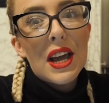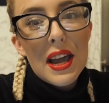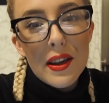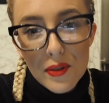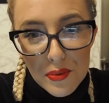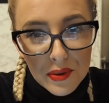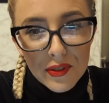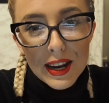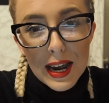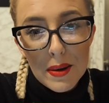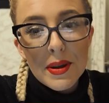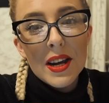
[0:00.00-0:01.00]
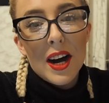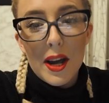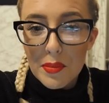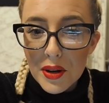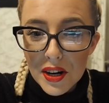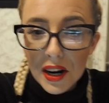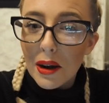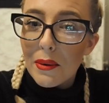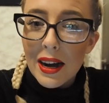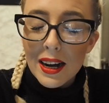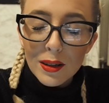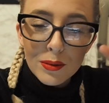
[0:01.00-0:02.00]
Even with a gammy eye I'm gonna go
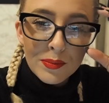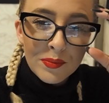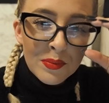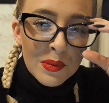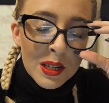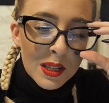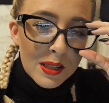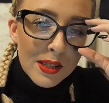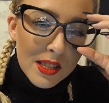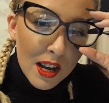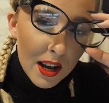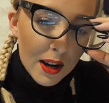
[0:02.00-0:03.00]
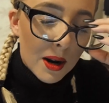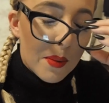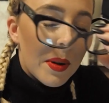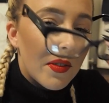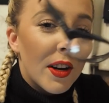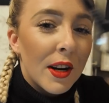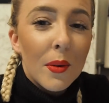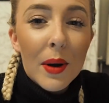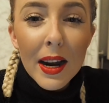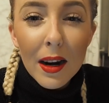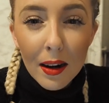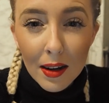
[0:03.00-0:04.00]
out. So I'm either gonna
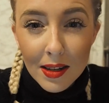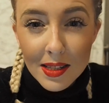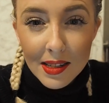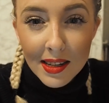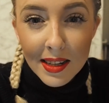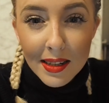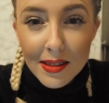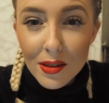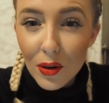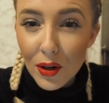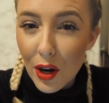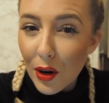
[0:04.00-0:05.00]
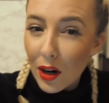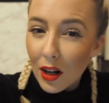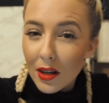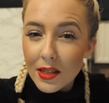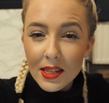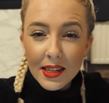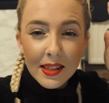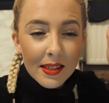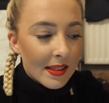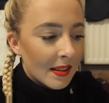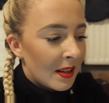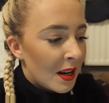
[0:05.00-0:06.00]
wear glasses or no
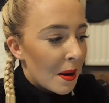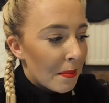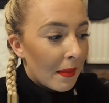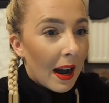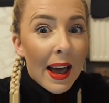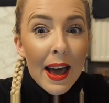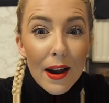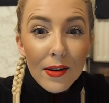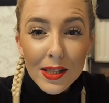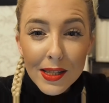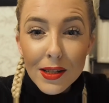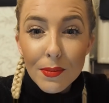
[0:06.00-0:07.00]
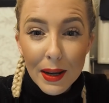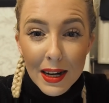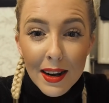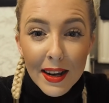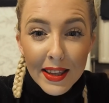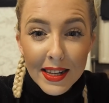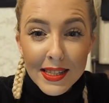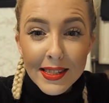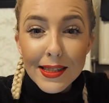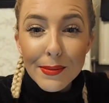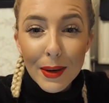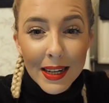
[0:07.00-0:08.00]
glasses. My hair has been like this
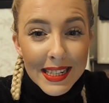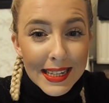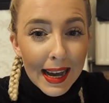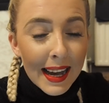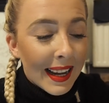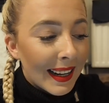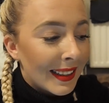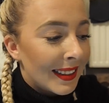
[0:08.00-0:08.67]
since Monday,